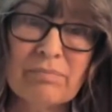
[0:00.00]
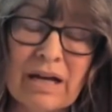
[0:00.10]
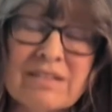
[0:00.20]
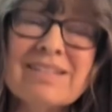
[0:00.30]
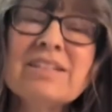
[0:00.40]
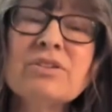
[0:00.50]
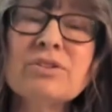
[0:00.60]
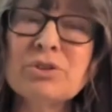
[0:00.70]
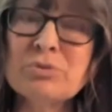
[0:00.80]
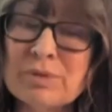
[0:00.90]

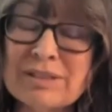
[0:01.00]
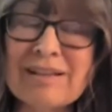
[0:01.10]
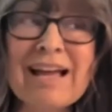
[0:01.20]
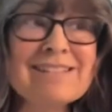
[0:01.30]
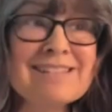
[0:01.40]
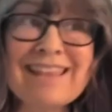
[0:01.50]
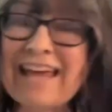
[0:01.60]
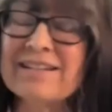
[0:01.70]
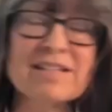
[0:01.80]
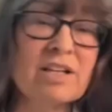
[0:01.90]
until you realize
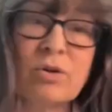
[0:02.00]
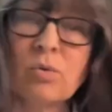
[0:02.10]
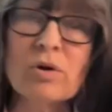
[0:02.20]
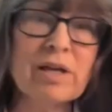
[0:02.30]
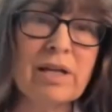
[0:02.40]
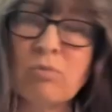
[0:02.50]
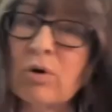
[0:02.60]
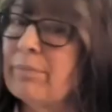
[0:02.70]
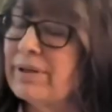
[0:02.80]
that isn't going to work anymore.